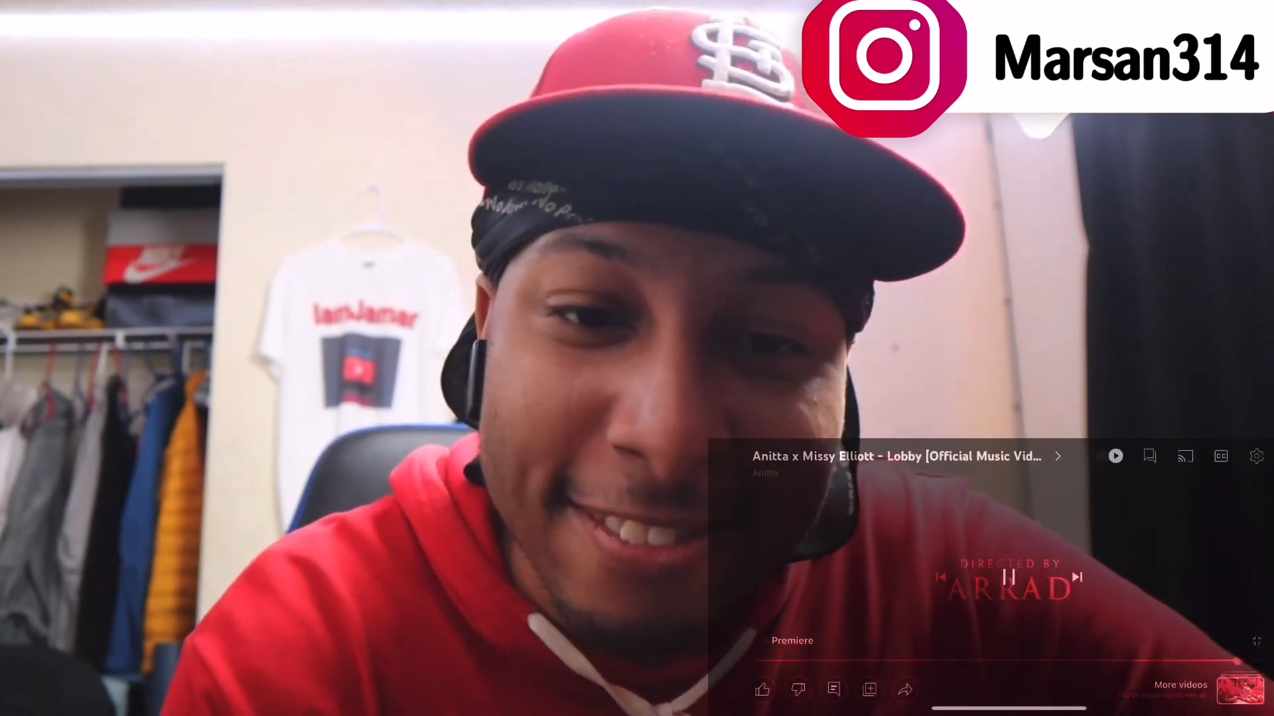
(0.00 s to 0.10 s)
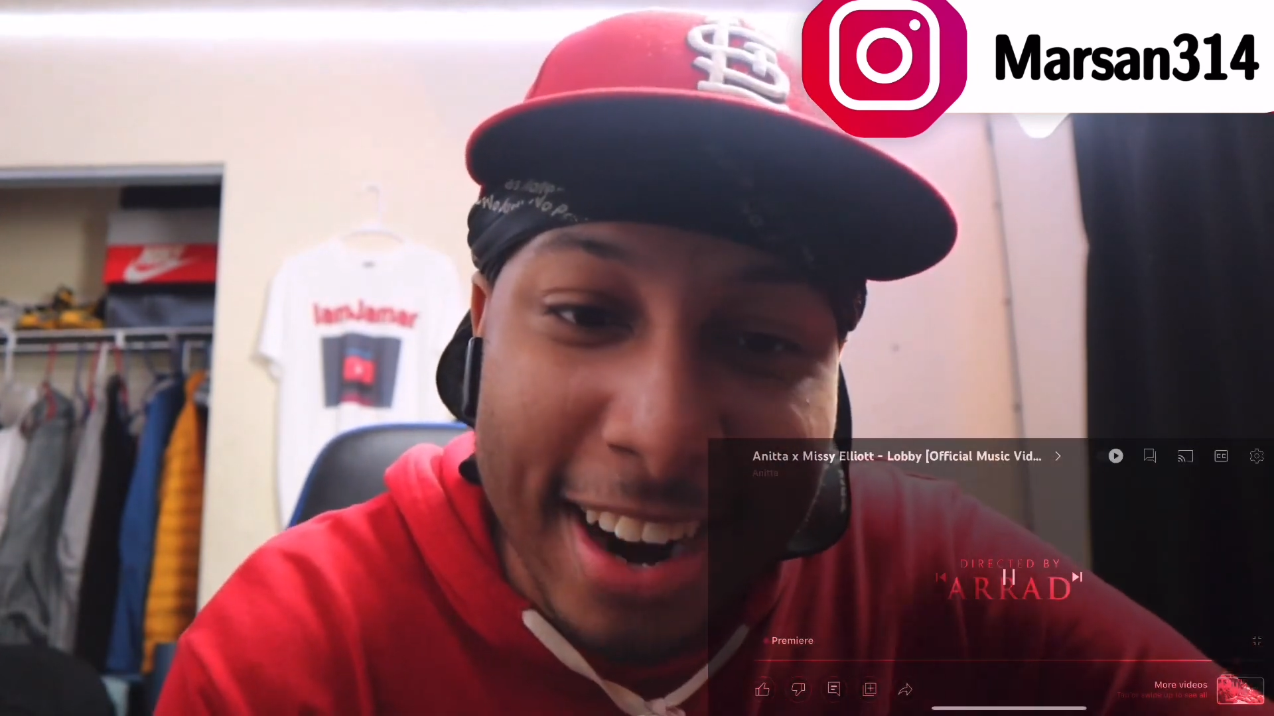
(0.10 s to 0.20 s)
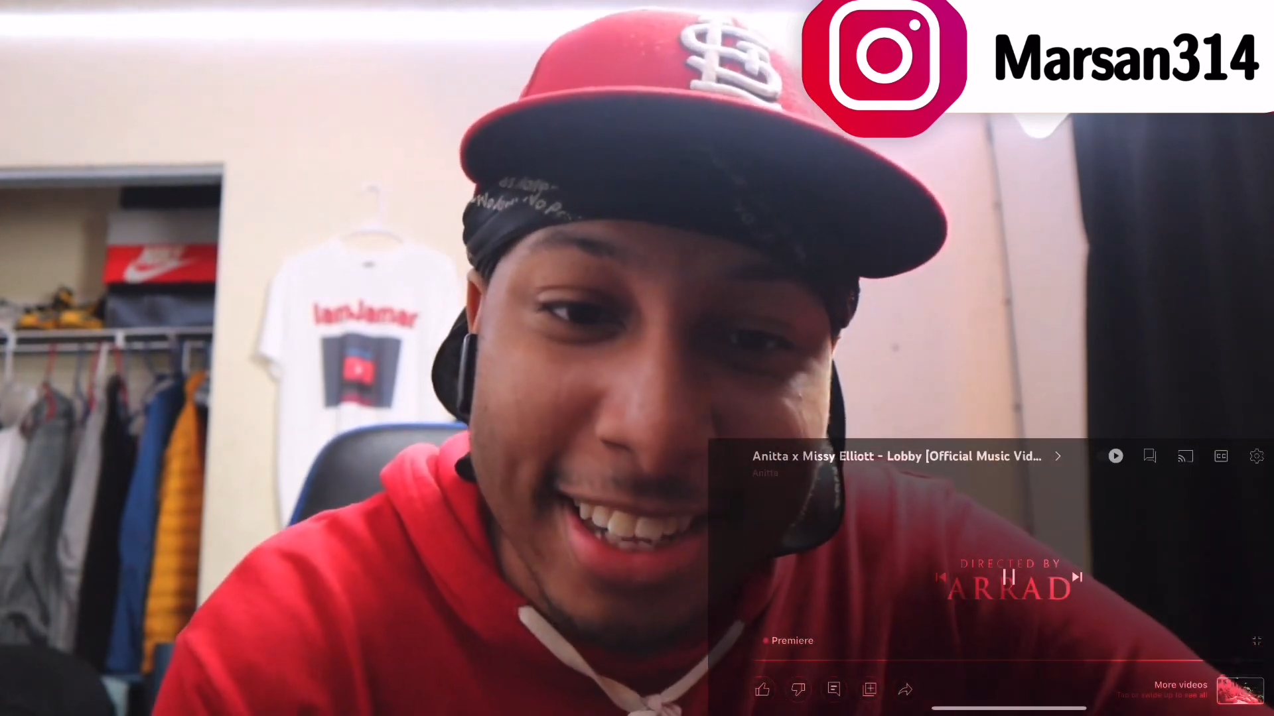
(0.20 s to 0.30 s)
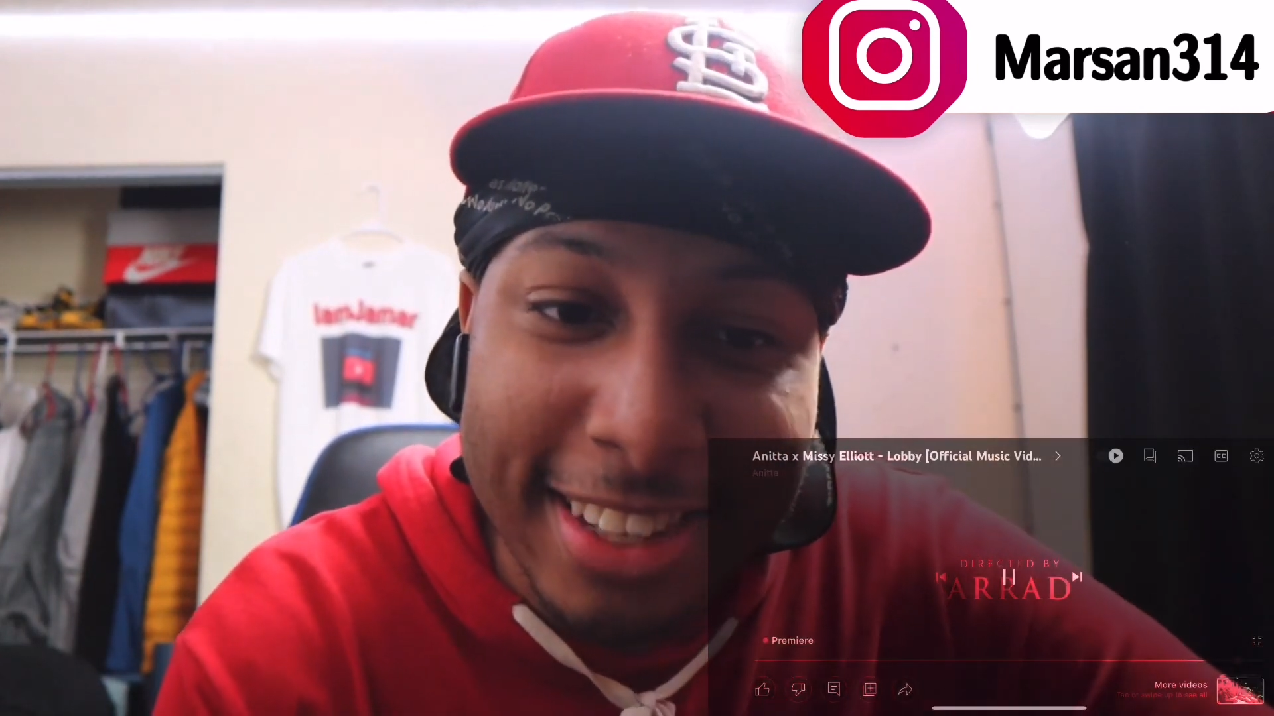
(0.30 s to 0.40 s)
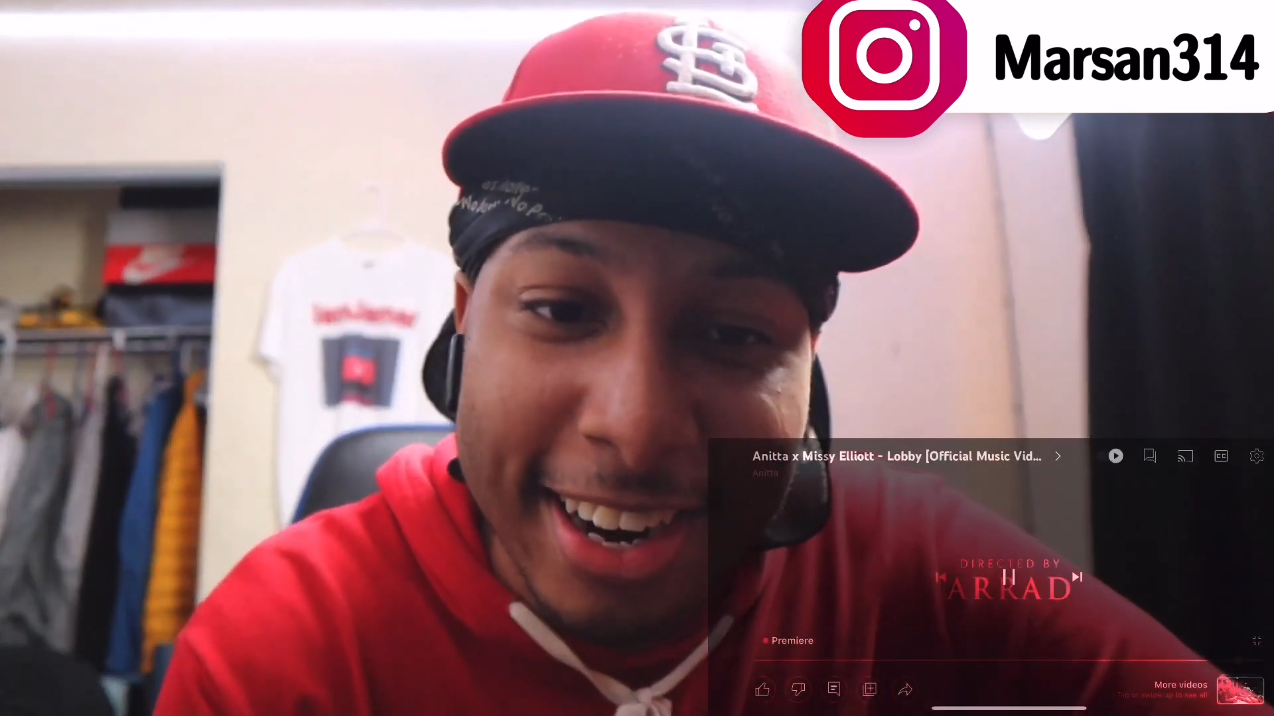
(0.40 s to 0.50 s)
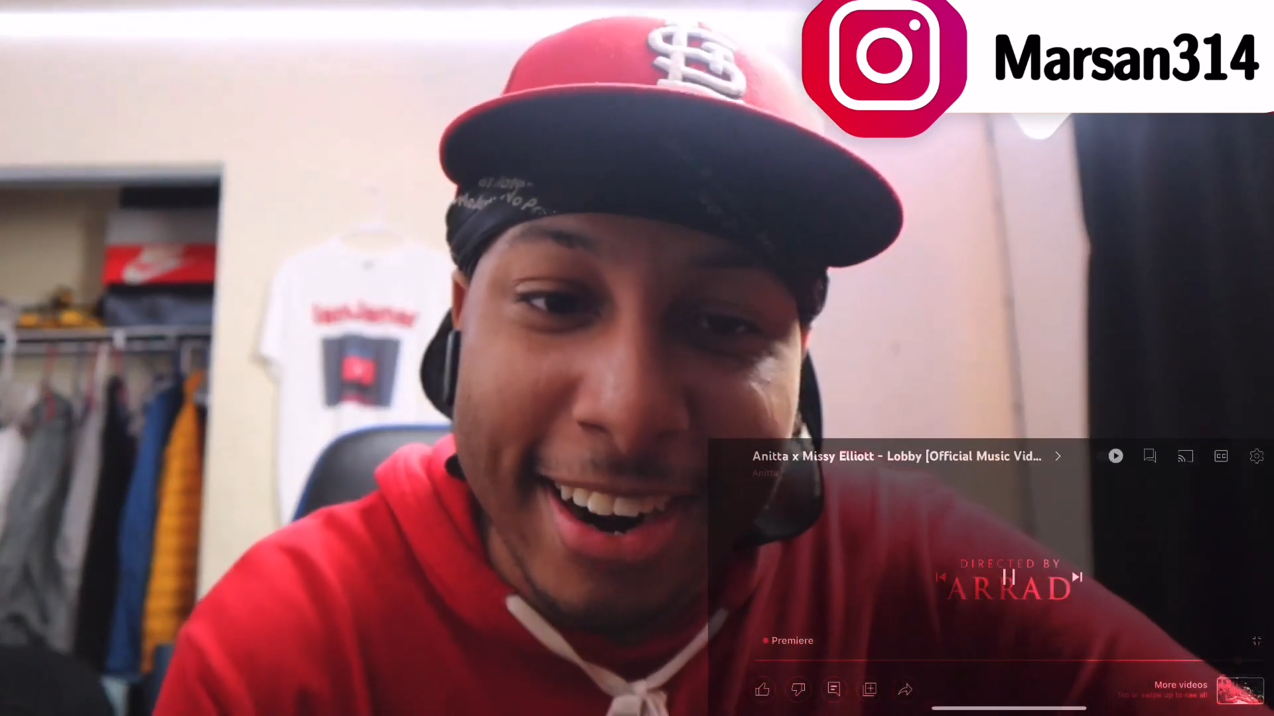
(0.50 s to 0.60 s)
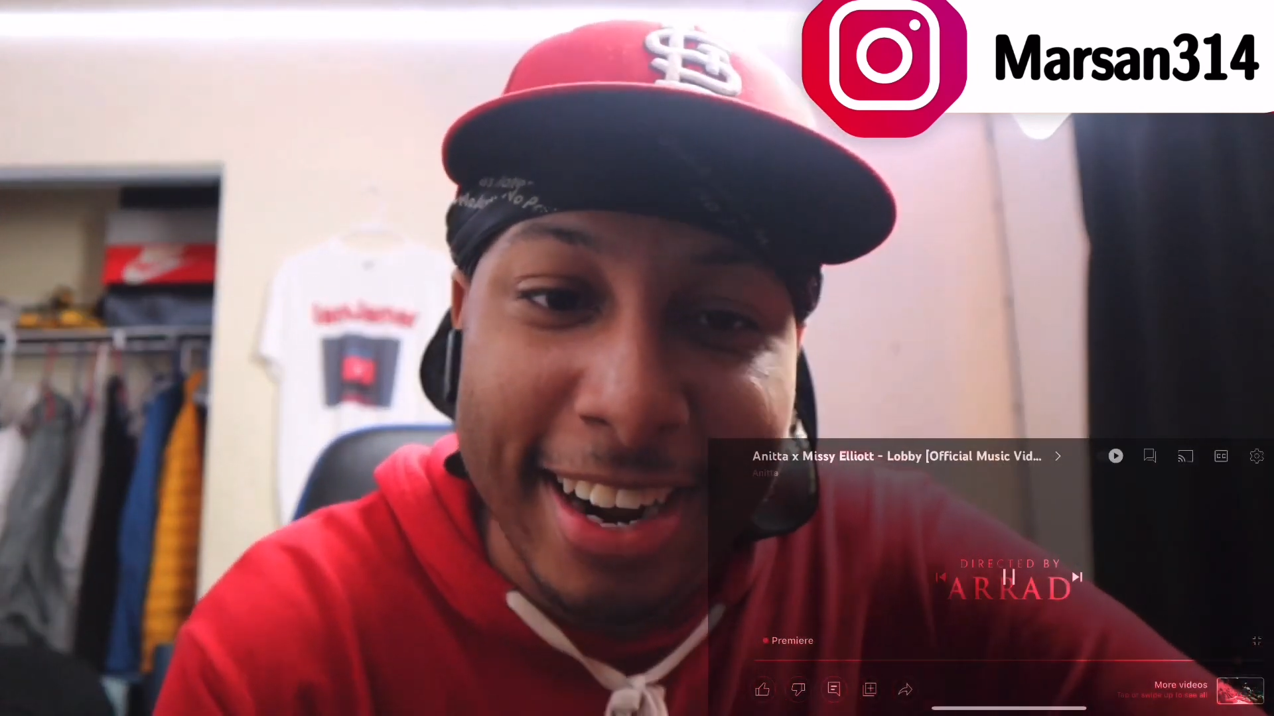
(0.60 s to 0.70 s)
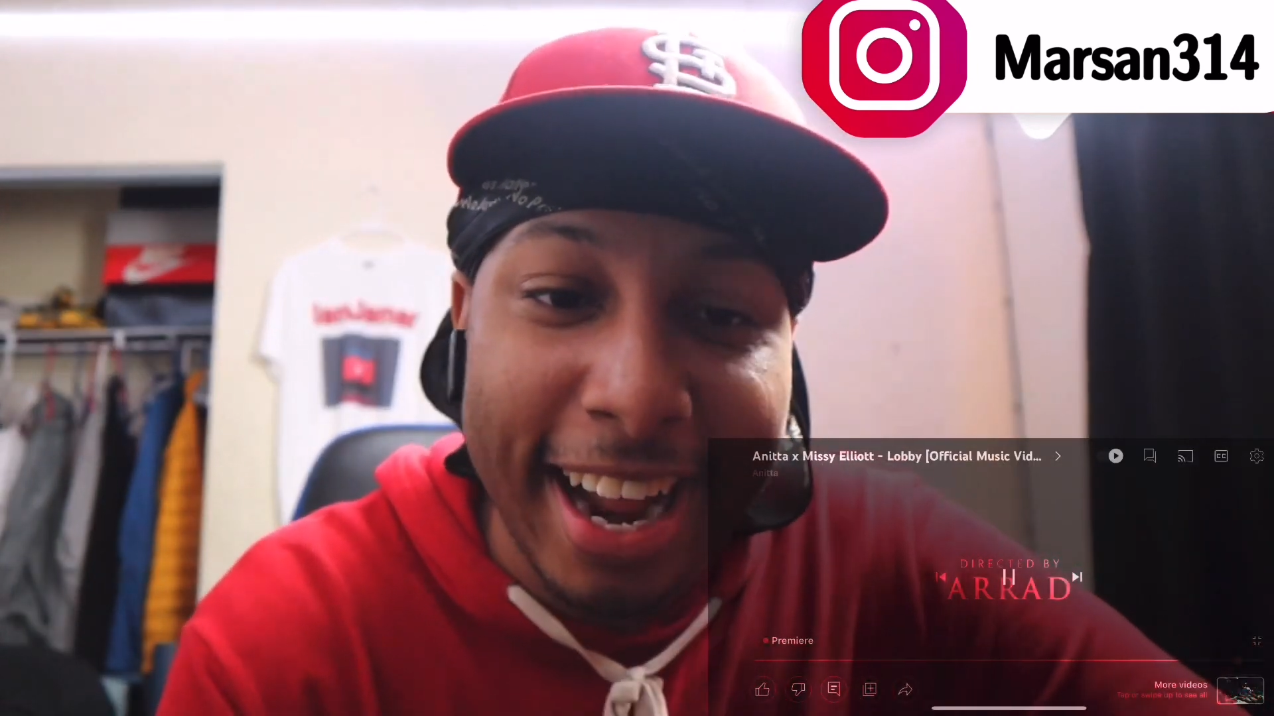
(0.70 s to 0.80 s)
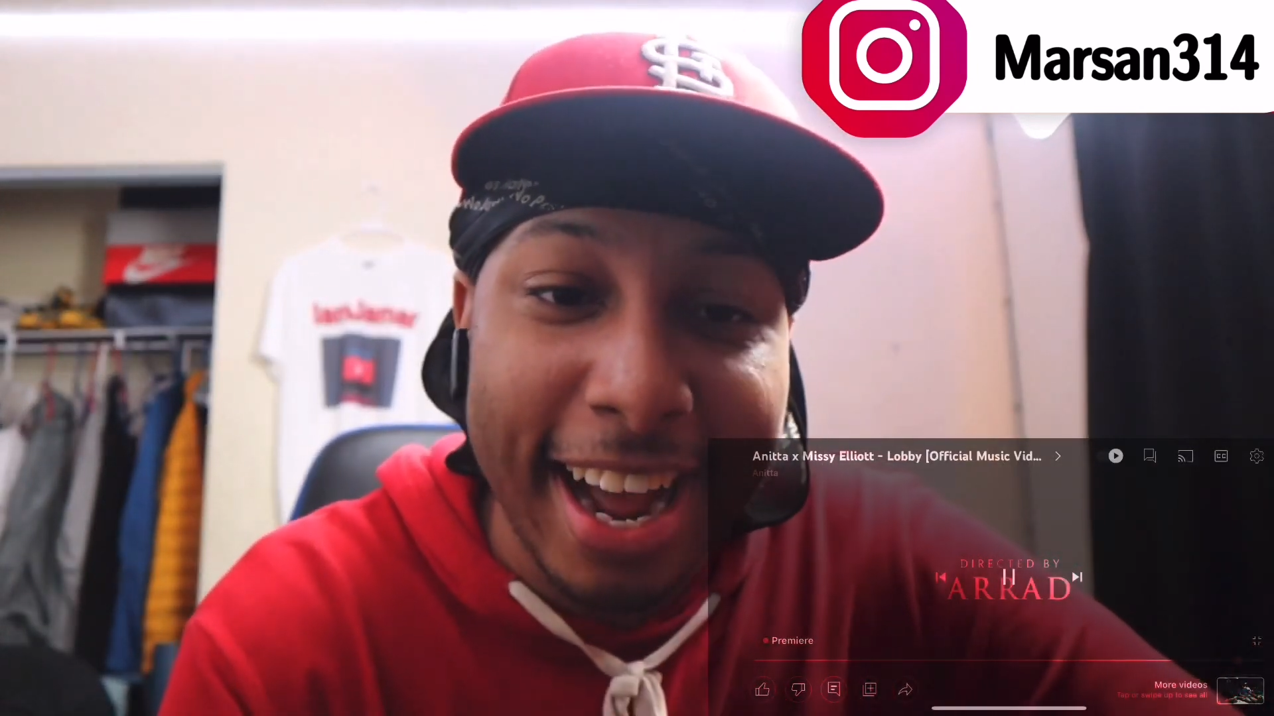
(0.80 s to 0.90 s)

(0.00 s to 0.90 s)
right there.